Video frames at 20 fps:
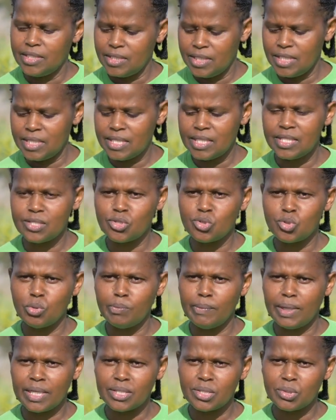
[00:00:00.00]
This is 2
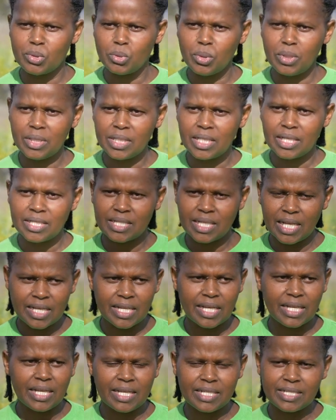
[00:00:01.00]
months old,
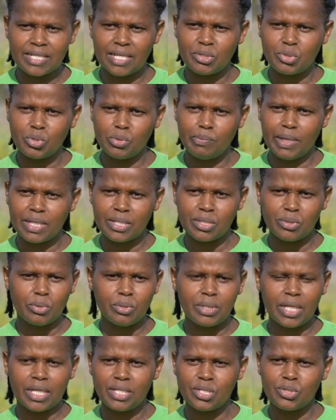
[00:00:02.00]
slightly less than 2 months
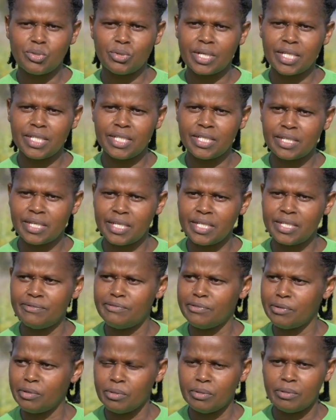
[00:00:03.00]
old, and it's already ready
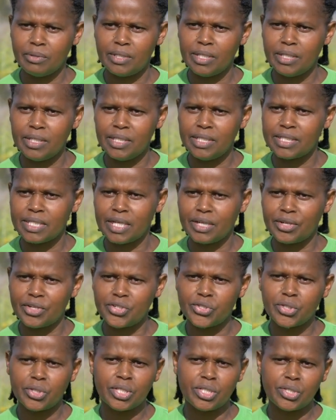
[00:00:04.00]
for
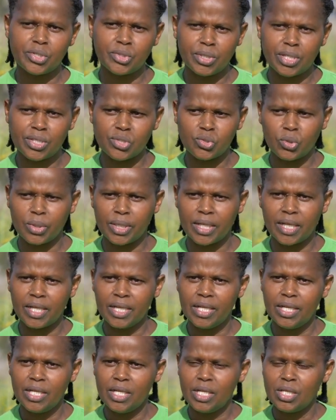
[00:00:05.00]
integration into the soil.
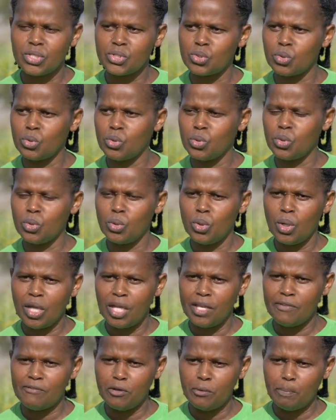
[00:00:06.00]
So if